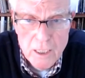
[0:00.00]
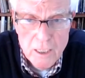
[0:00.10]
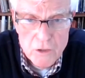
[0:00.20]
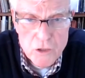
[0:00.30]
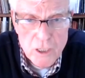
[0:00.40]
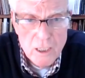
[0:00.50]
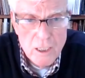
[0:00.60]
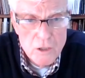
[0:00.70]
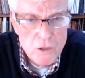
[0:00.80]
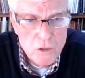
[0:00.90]
he has
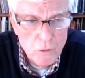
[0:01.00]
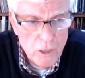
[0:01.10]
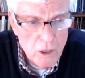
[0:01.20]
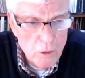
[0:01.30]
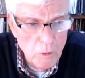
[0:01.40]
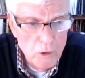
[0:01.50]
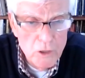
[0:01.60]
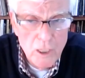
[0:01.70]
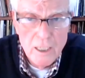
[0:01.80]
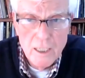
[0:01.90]
seen his 30th
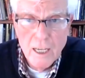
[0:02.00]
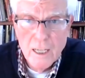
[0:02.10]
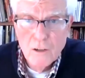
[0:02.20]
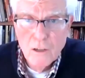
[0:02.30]
birthday yet,